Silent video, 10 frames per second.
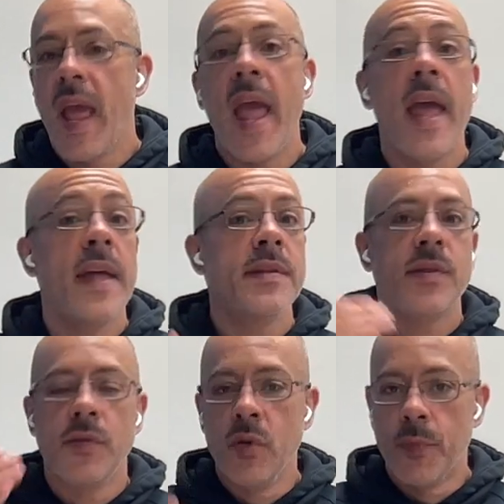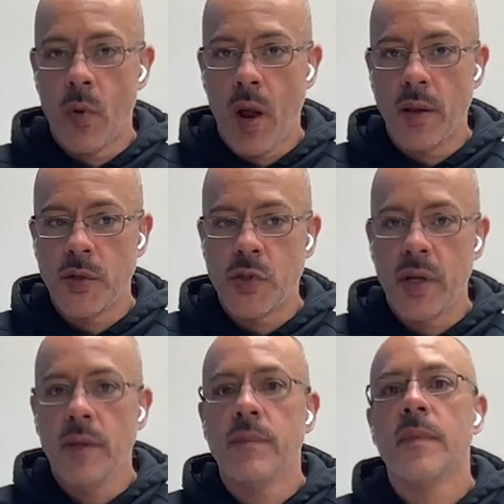and
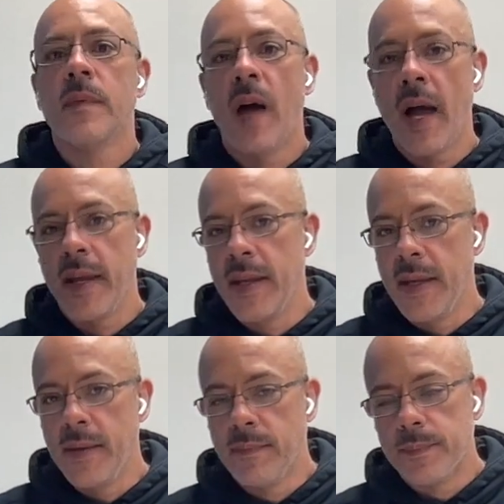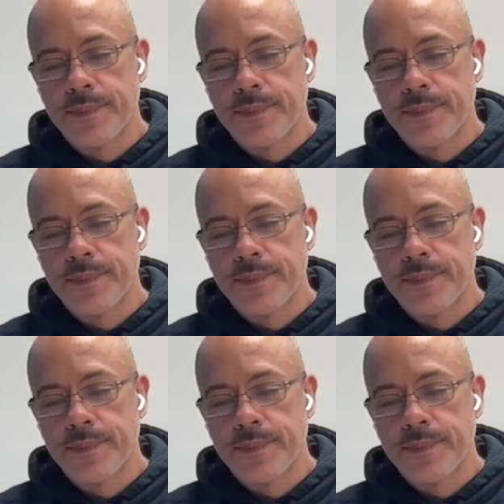numerology, i.e.